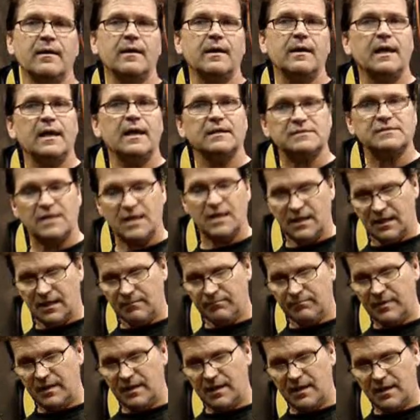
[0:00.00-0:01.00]
It can
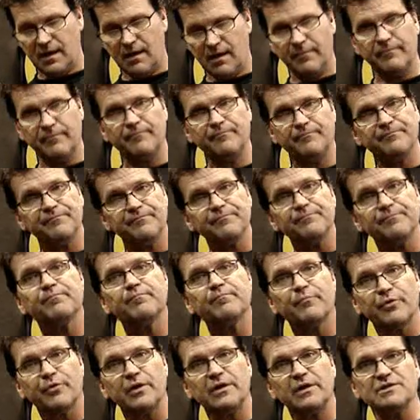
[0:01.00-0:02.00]
become
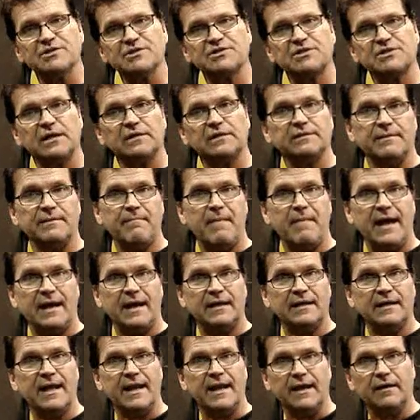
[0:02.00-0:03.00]
pretty distinctly
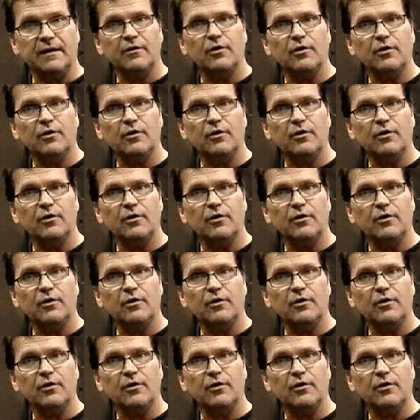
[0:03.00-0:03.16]
magnetic.